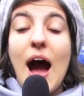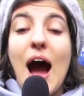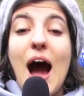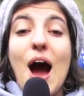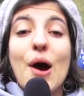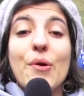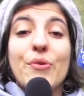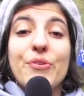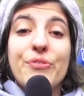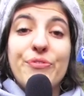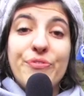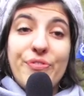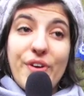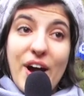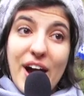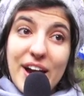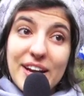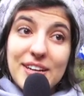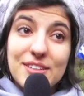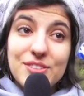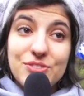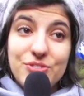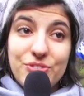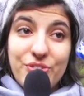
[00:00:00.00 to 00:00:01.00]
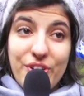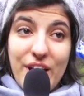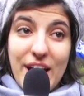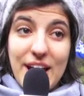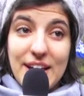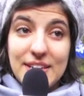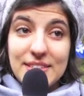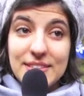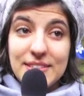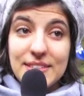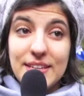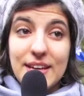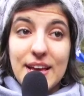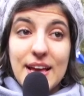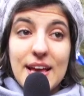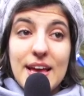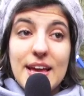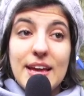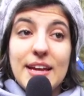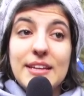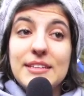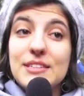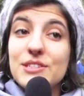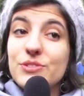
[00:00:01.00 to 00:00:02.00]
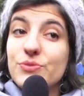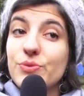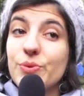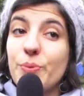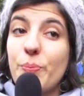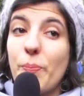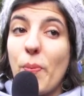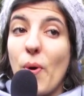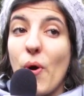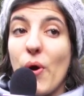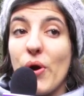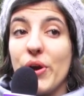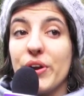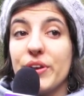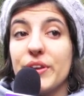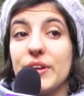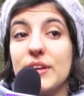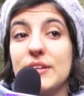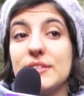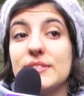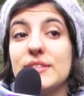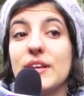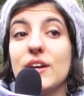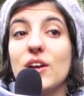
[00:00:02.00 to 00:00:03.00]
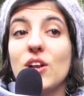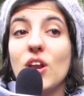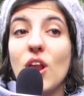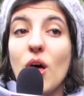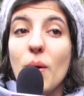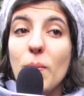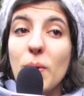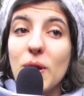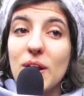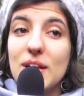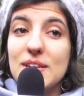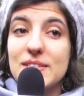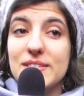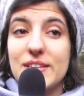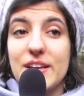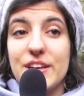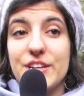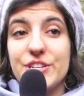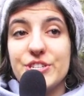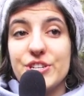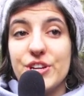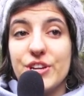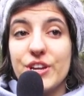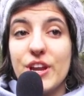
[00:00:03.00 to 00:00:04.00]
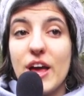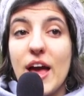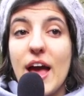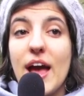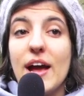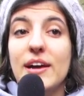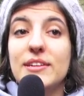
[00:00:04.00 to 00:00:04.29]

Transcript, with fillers: Our final trend in this report is the globalization